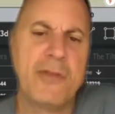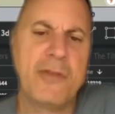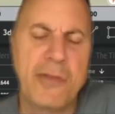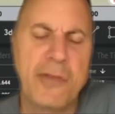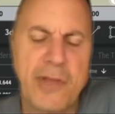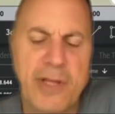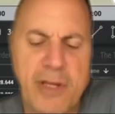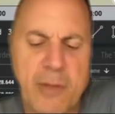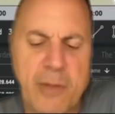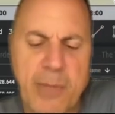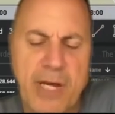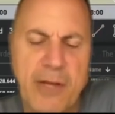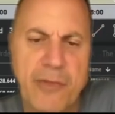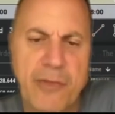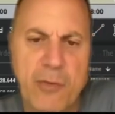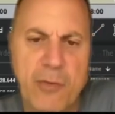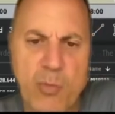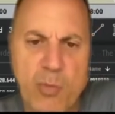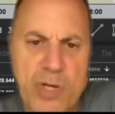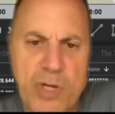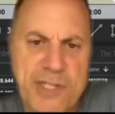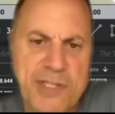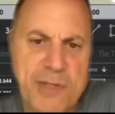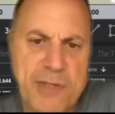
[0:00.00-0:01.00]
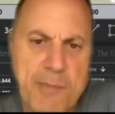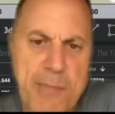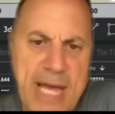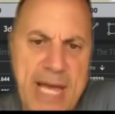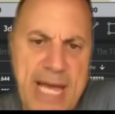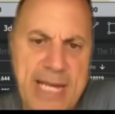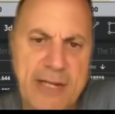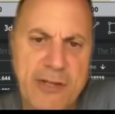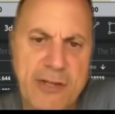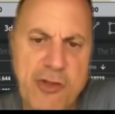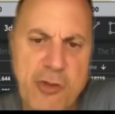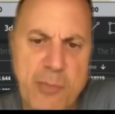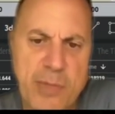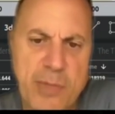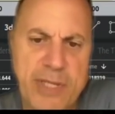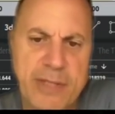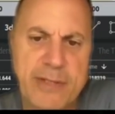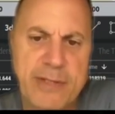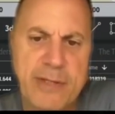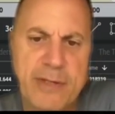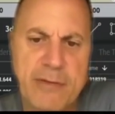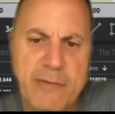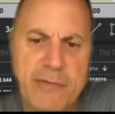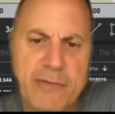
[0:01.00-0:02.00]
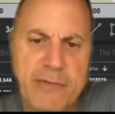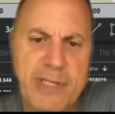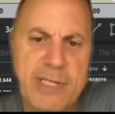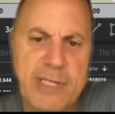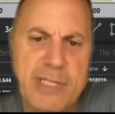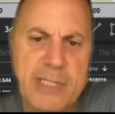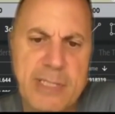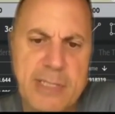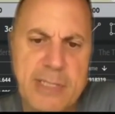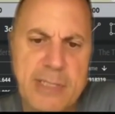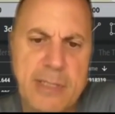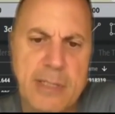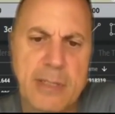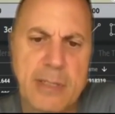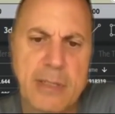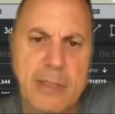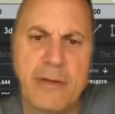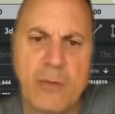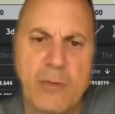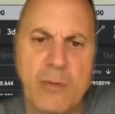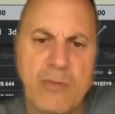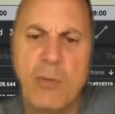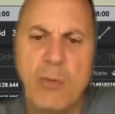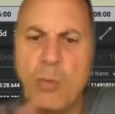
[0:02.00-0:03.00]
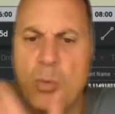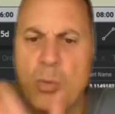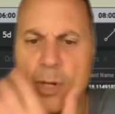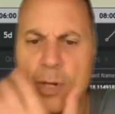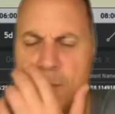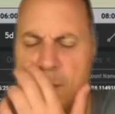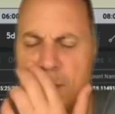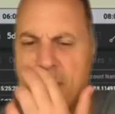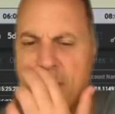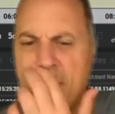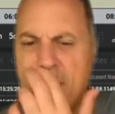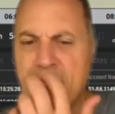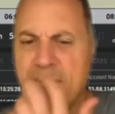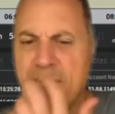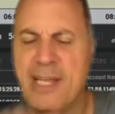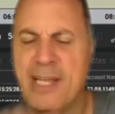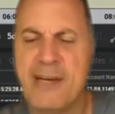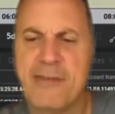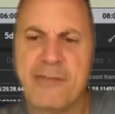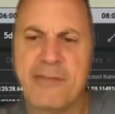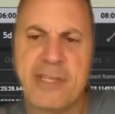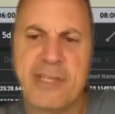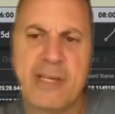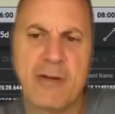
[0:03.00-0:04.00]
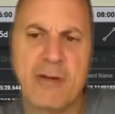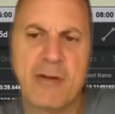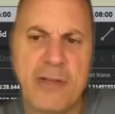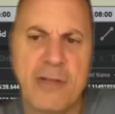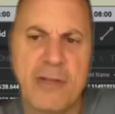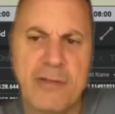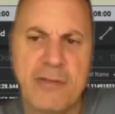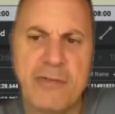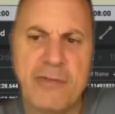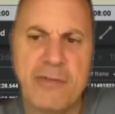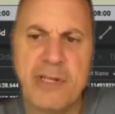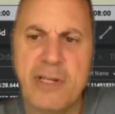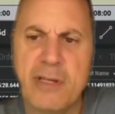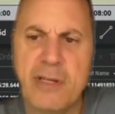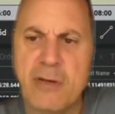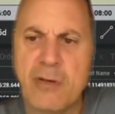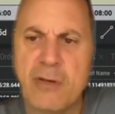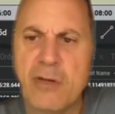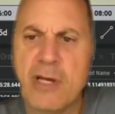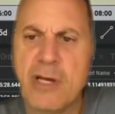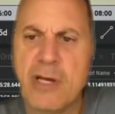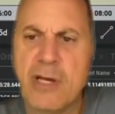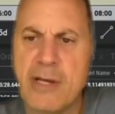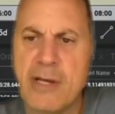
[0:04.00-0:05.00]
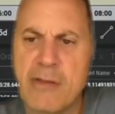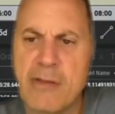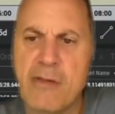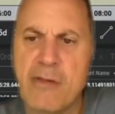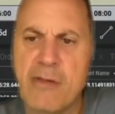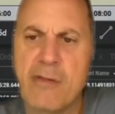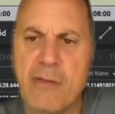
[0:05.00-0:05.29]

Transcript: if you think about the risk management of this, and we've got 1 minute left here on the video, guys,